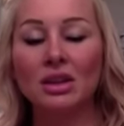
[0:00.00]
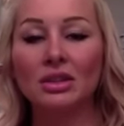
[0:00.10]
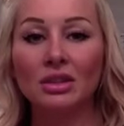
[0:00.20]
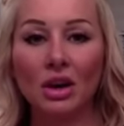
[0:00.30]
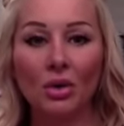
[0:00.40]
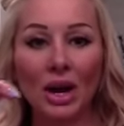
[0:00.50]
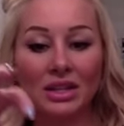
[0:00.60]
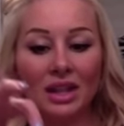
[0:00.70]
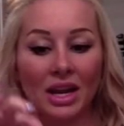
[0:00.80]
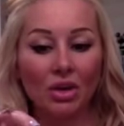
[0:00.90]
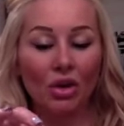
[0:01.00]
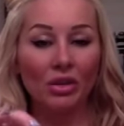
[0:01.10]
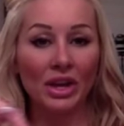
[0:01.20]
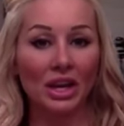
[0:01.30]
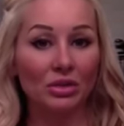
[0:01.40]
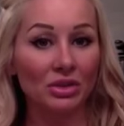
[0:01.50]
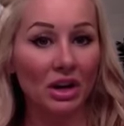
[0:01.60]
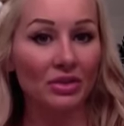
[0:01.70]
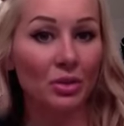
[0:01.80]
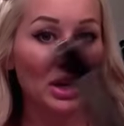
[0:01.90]
So I take all the handles
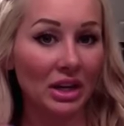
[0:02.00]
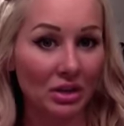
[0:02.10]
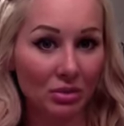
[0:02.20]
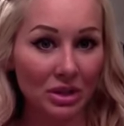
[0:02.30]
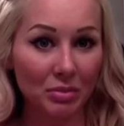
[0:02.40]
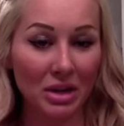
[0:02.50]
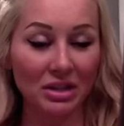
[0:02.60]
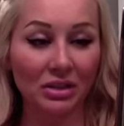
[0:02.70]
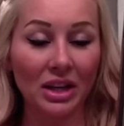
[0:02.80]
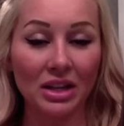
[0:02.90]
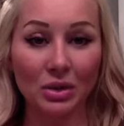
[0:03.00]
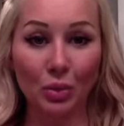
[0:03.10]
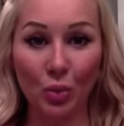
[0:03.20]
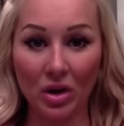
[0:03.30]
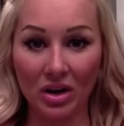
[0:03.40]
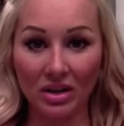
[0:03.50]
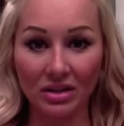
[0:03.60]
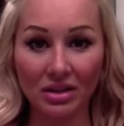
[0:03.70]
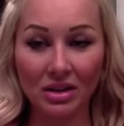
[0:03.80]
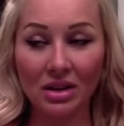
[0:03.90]
off so I can use this basically as a wand.